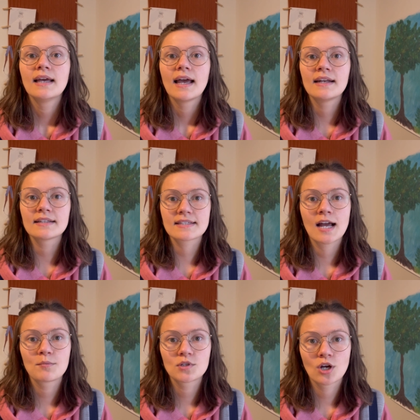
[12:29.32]
and it's
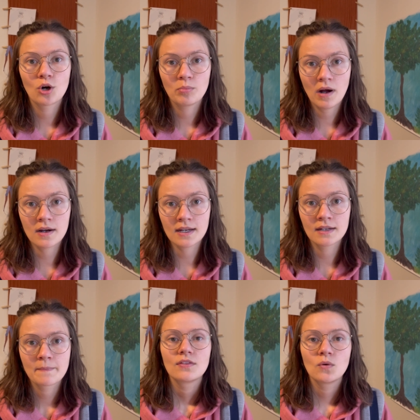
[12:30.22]
time to go potty,
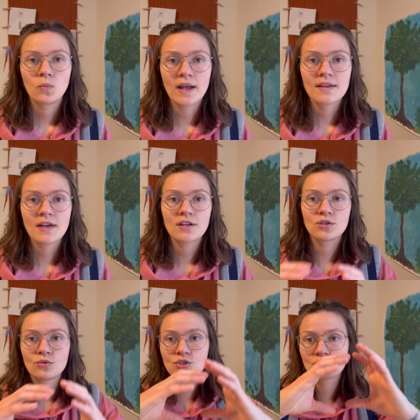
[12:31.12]
the way that
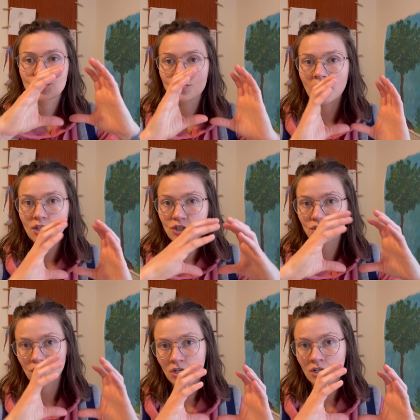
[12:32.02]
you
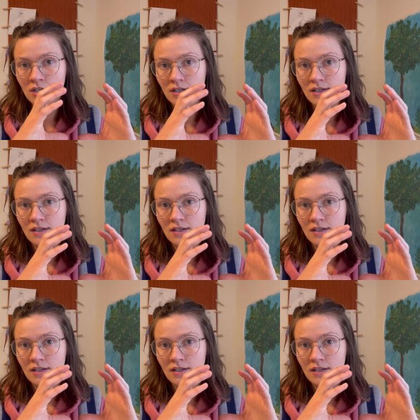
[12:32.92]
structure